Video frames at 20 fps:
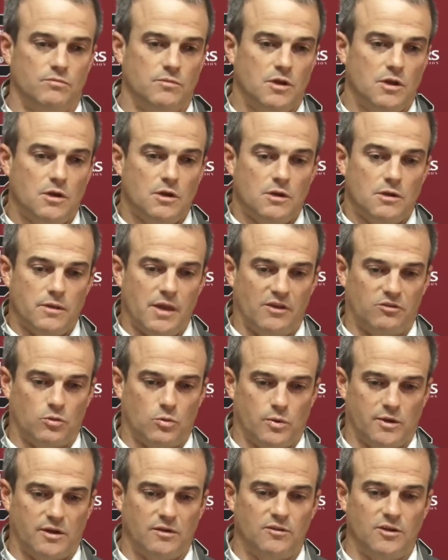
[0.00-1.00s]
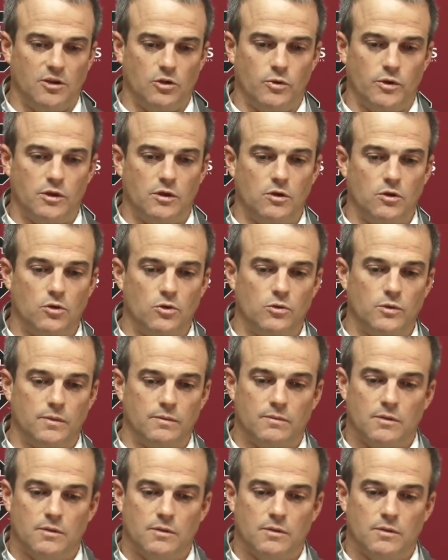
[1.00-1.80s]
and that's what we're continuing to do.